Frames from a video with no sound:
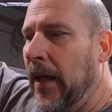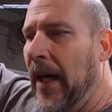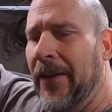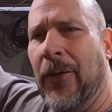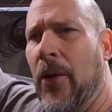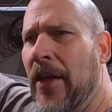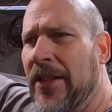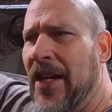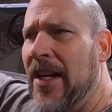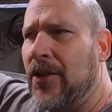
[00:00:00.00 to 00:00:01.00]
I don't know that
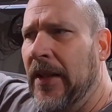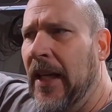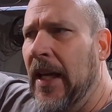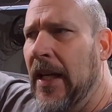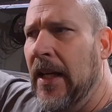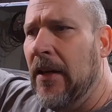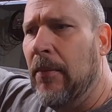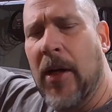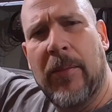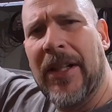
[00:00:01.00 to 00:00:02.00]
it's actually a
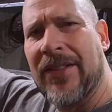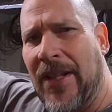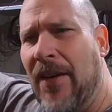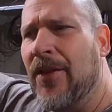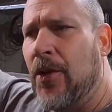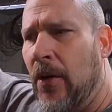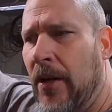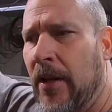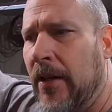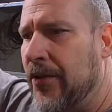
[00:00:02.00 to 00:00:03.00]
public salvage
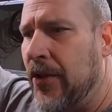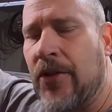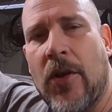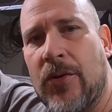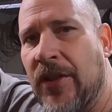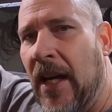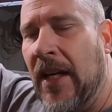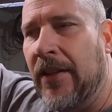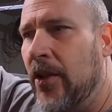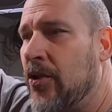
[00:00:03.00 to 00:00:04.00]
yard, because there's no
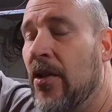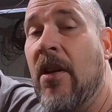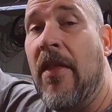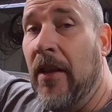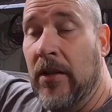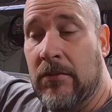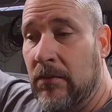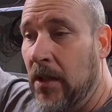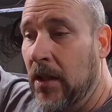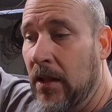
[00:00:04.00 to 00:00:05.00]
sign, there's nothing.
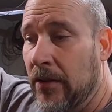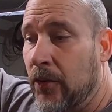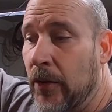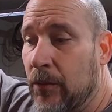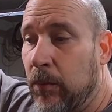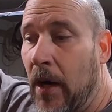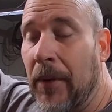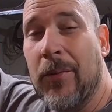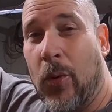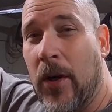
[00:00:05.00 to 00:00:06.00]
So it's
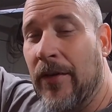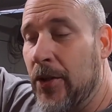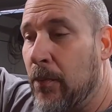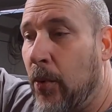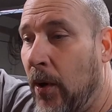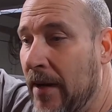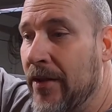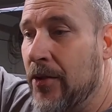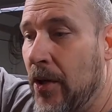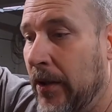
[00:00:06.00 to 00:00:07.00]
probably more of a
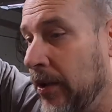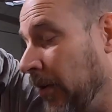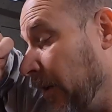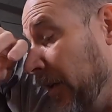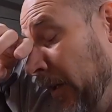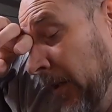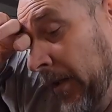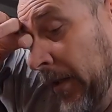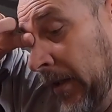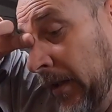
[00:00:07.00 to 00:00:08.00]
private junkyard.
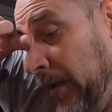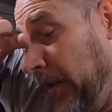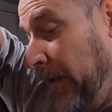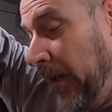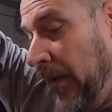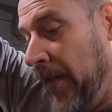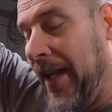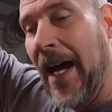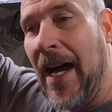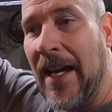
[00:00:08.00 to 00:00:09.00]
The
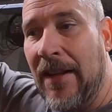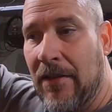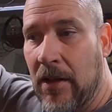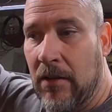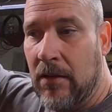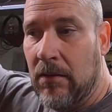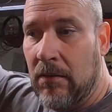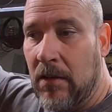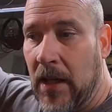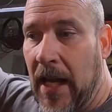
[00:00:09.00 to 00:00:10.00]
guy that
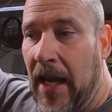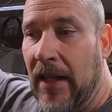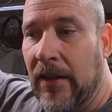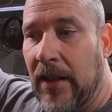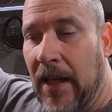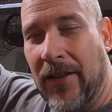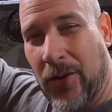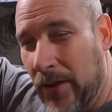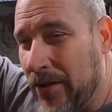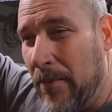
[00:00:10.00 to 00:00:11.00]
had it kind of
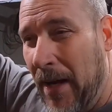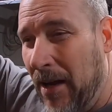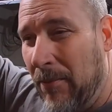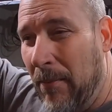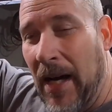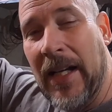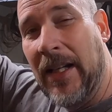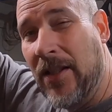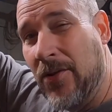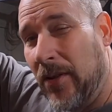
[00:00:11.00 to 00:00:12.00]
looks about my
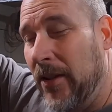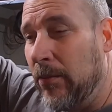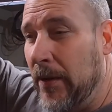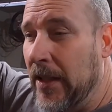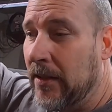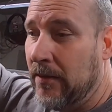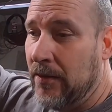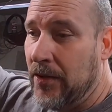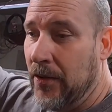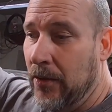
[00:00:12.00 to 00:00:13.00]
age a little bit,
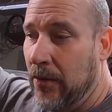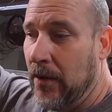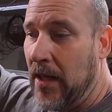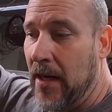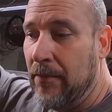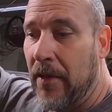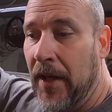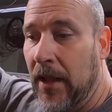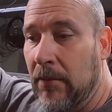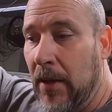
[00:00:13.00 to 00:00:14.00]
so I'm
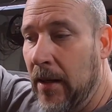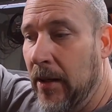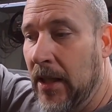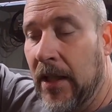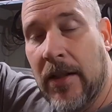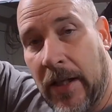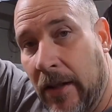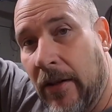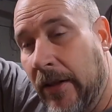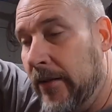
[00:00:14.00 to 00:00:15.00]
thinking maybe he
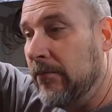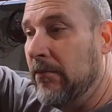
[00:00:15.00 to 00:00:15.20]
inherited it,